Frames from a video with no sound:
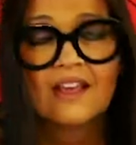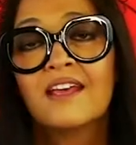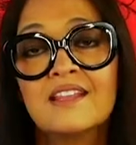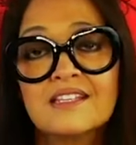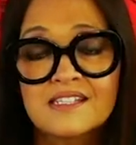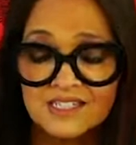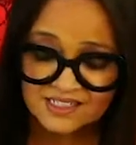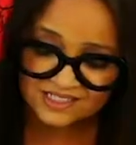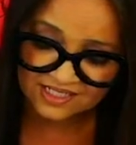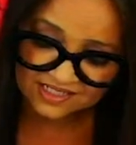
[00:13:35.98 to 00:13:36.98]
In the
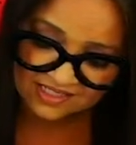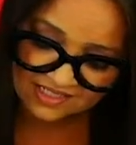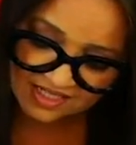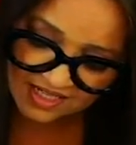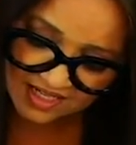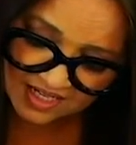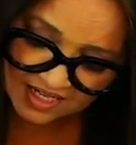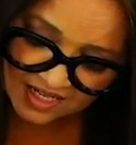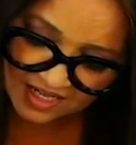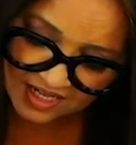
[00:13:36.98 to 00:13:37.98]
60s,
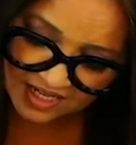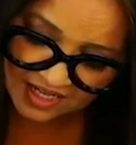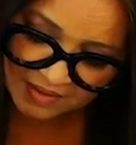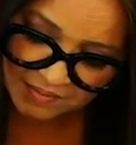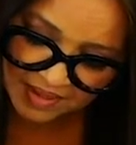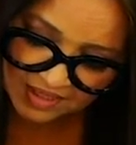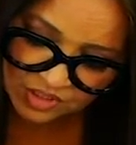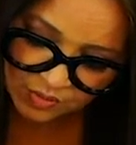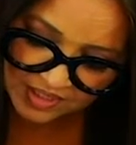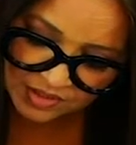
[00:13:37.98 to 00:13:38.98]
it made
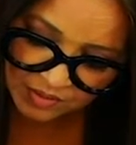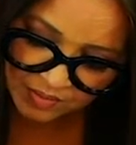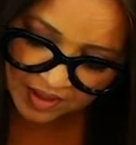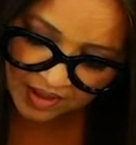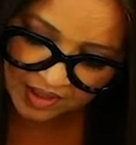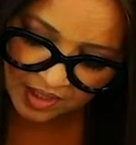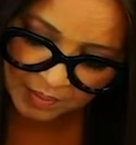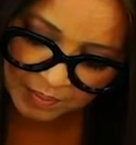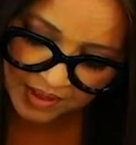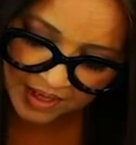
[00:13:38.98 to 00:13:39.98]
its way to America.
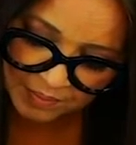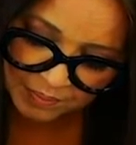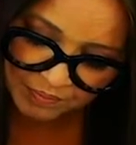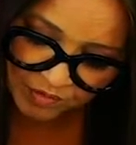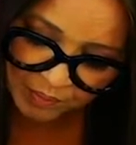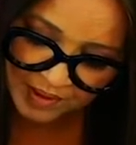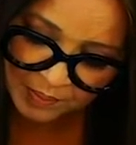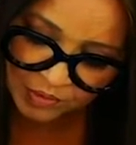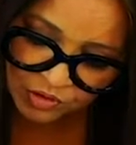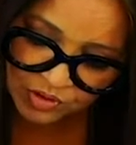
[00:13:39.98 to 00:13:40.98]
But for
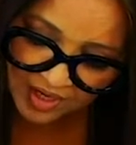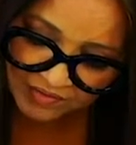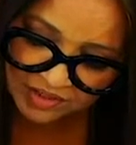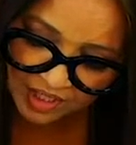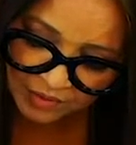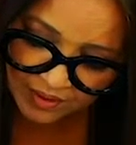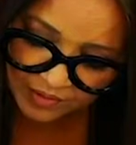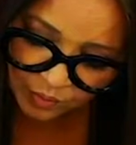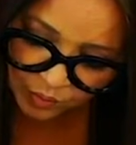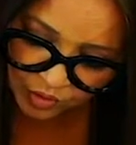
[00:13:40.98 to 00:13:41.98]
people who traveled all
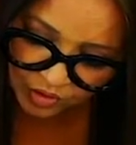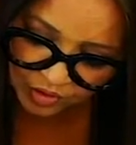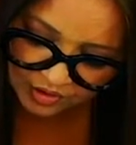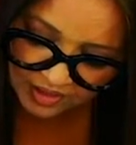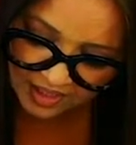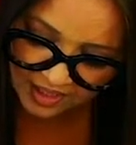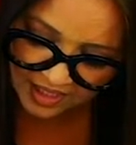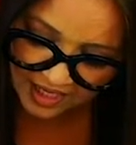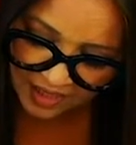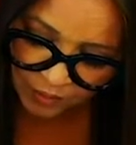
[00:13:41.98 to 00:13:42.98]
around the world
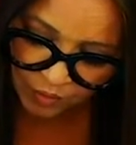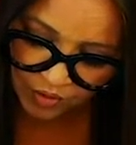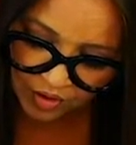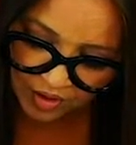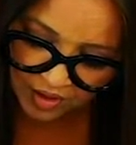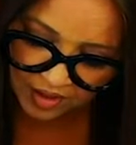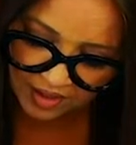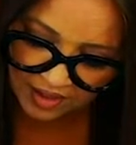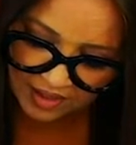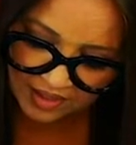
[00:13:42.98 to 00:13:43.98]
and were
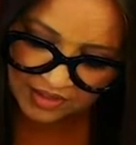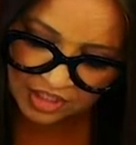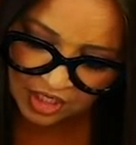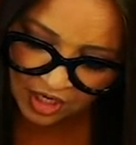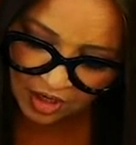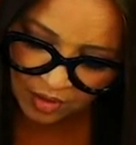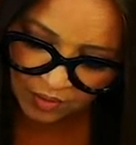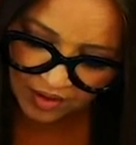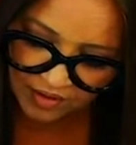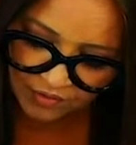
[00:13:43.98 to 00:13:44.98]
in the
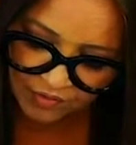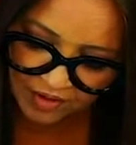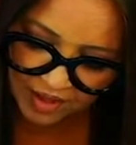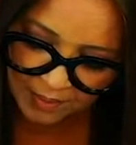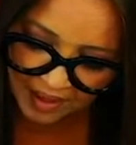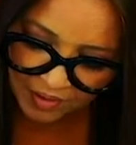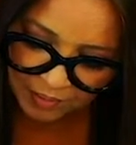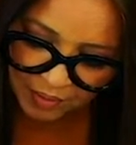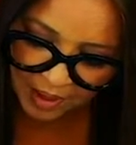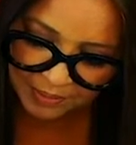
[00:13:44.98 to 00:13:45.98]
know of
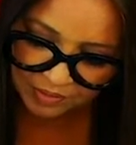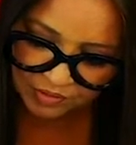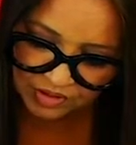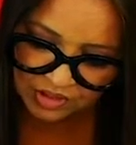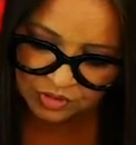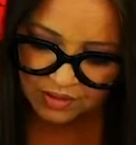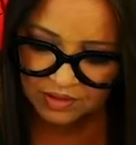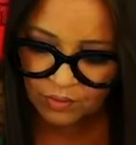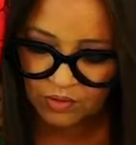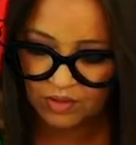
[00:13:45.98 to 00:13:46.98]
about popular things around
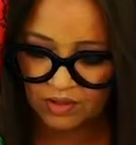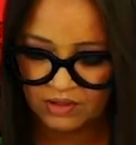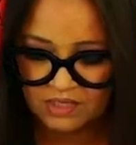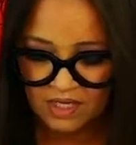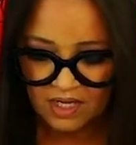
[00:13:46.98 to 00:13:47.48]
the world,